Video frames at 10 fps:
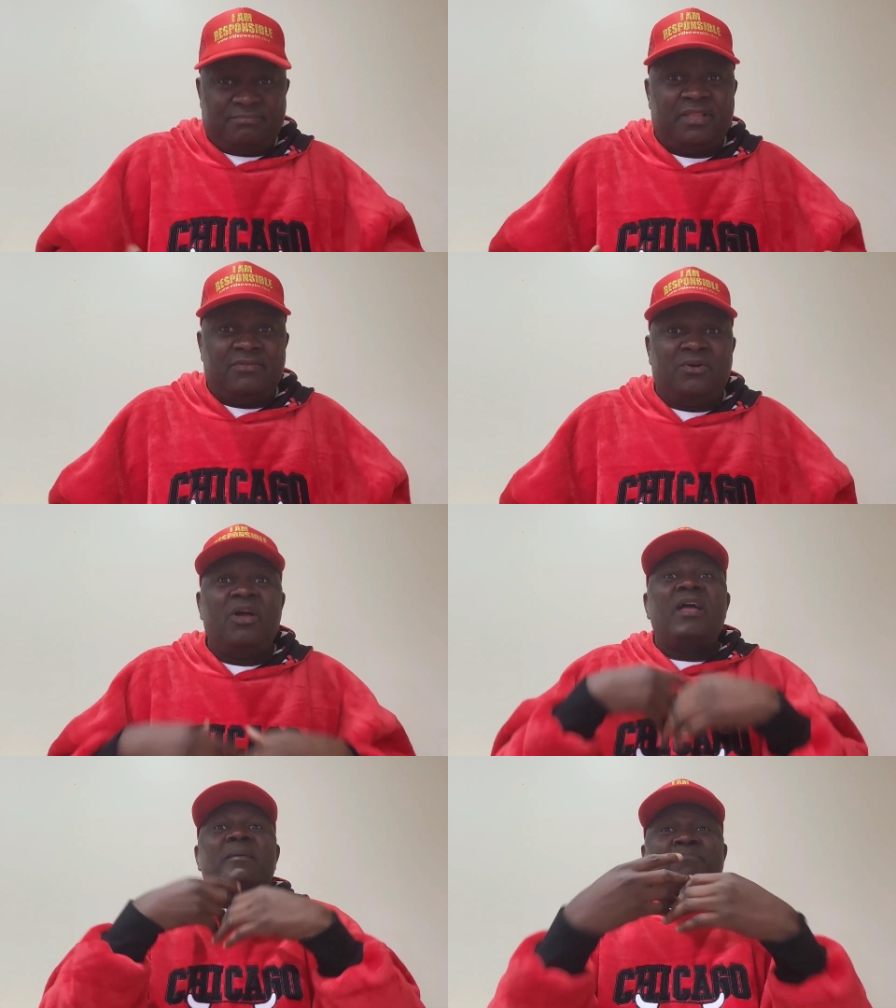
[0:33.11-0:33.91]
You know,
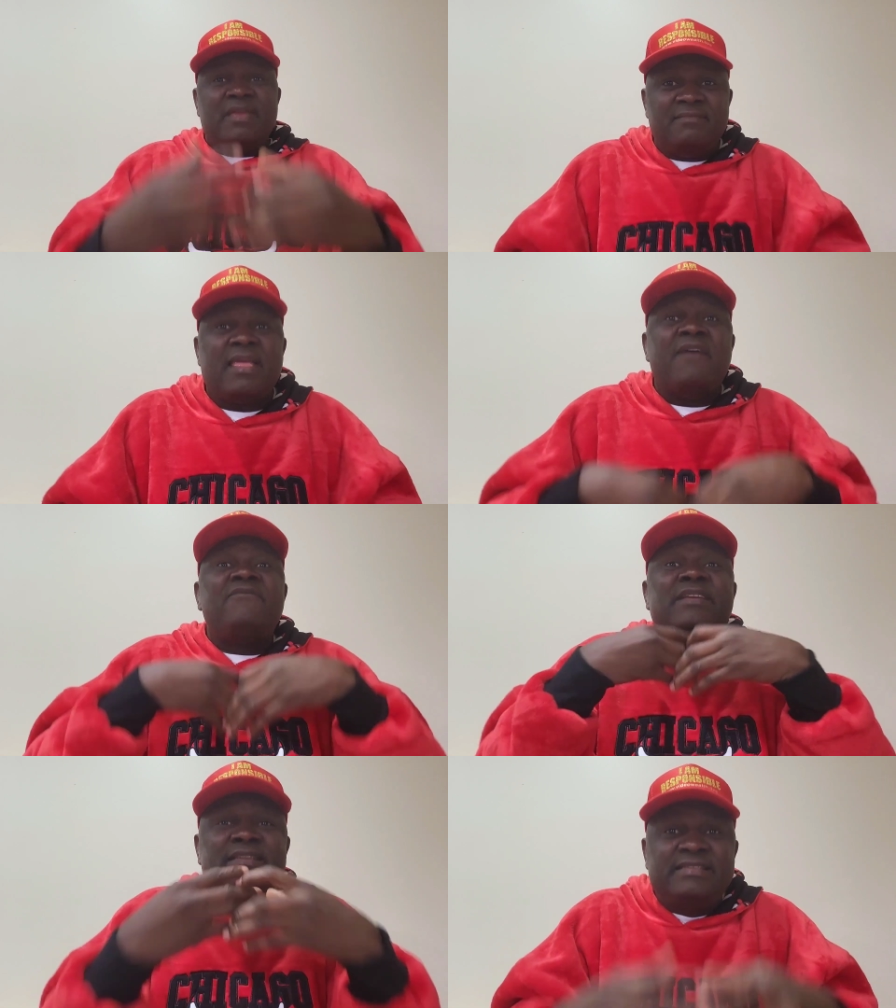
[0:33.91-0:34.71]
I mean
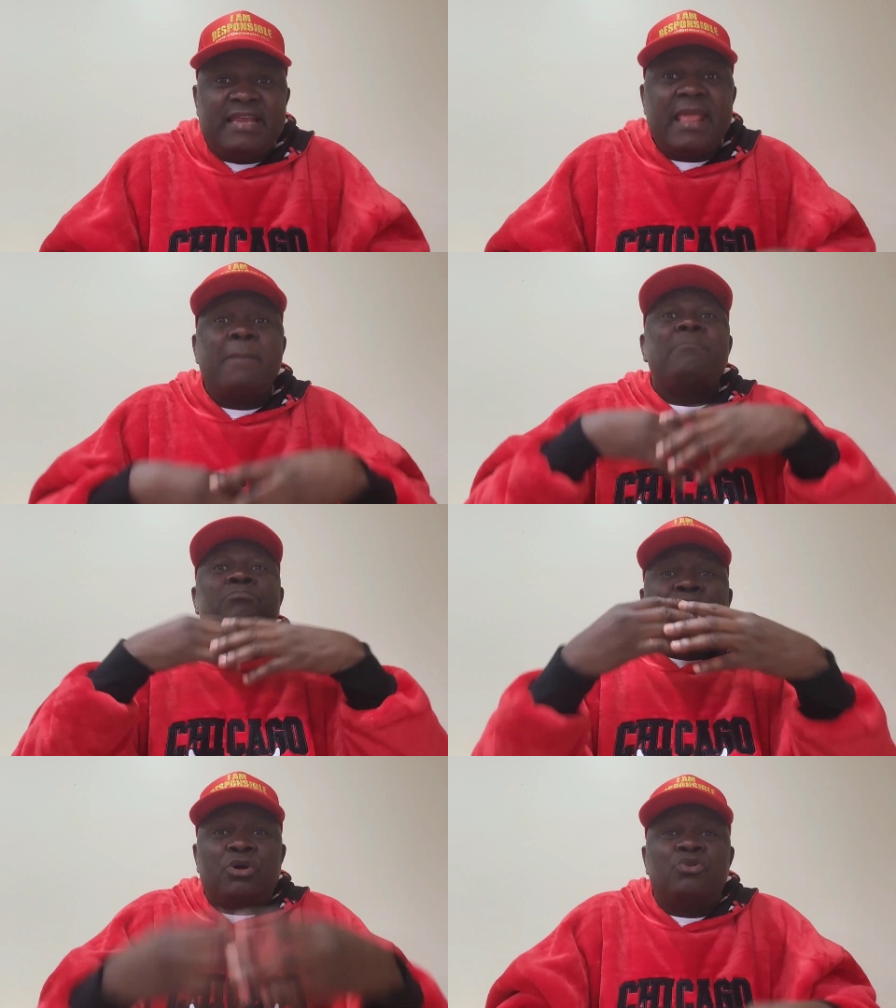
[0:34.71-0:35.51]
every day
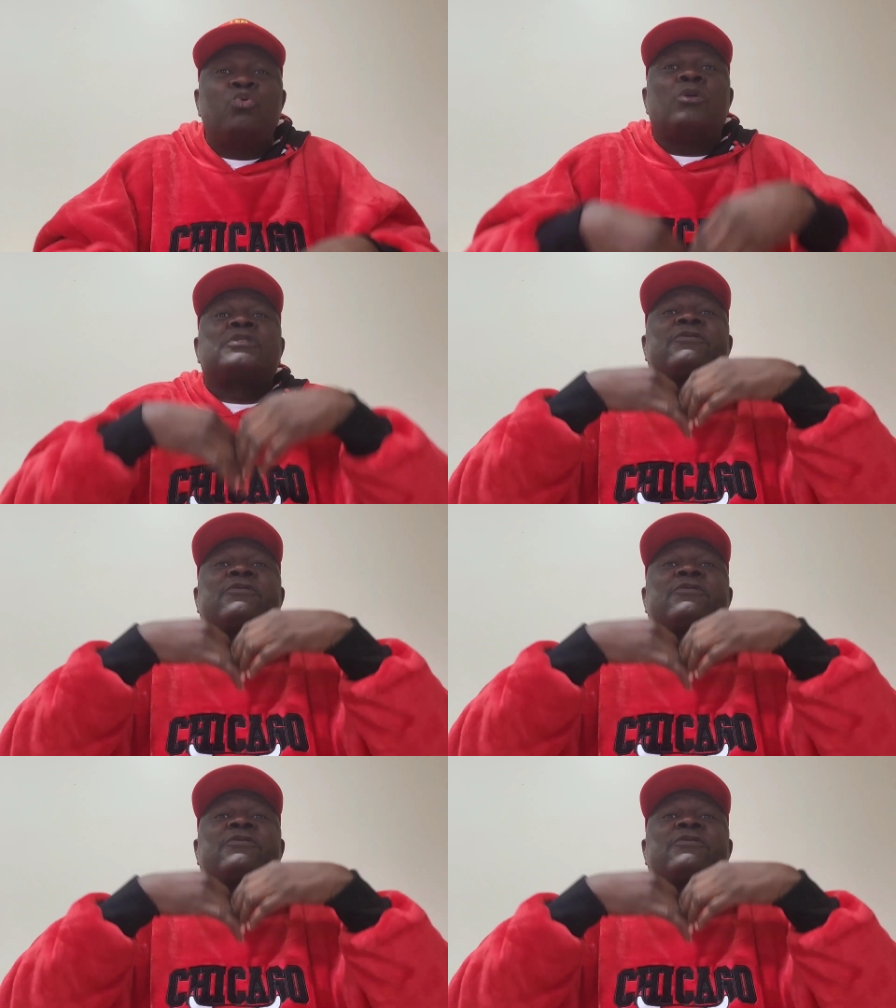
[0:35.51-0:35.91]
blood was